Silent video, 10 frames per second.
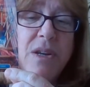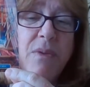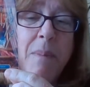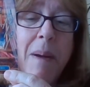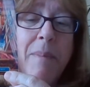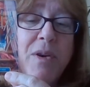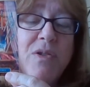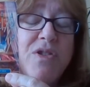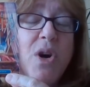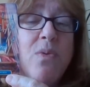to remember.
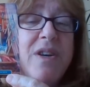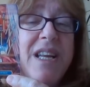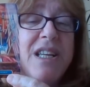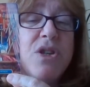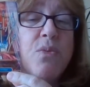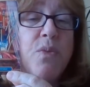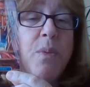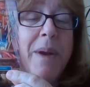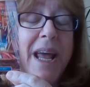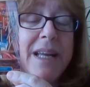You don't need to
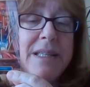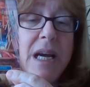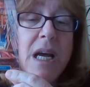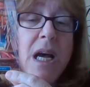ruminate,